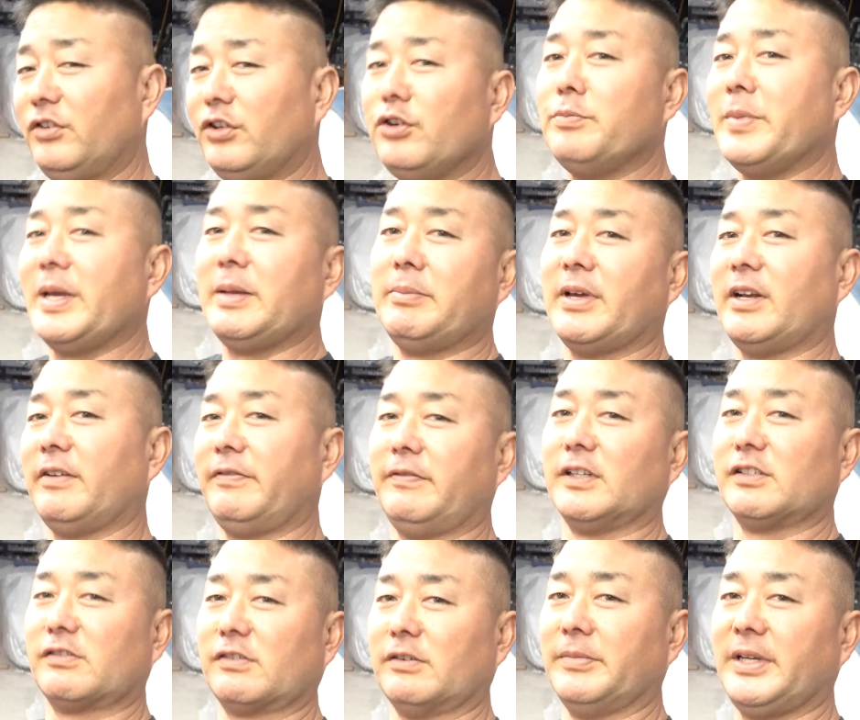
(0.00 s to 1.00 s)
2 main
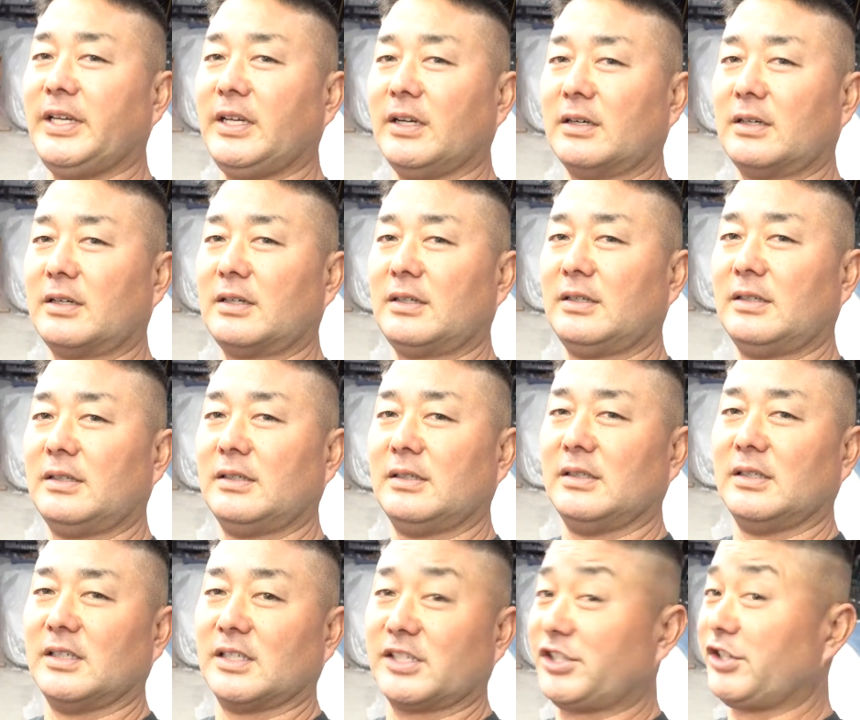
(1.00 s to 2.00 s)
benefits for me are
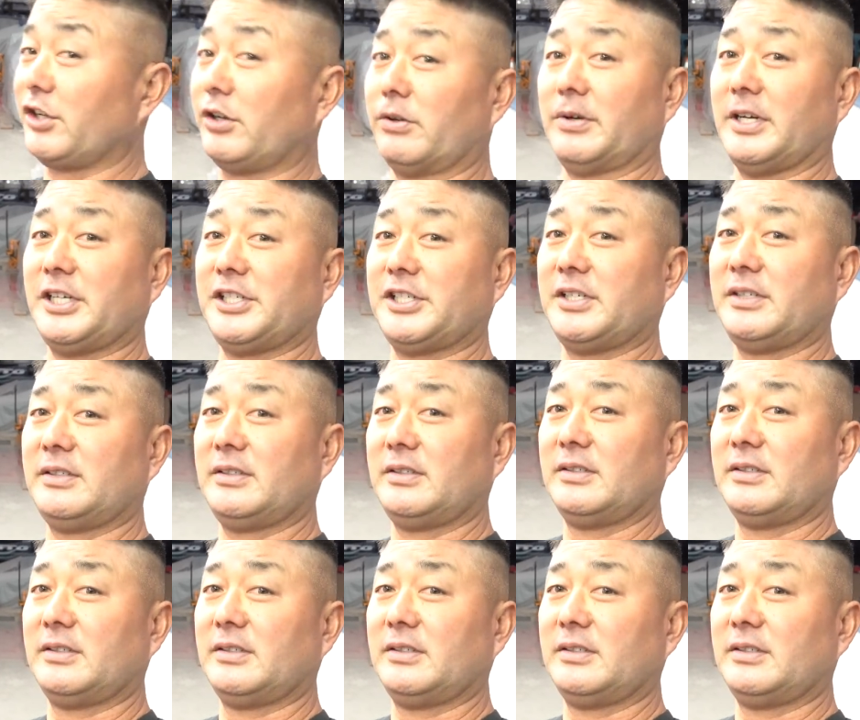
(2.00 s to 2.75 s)
acceleration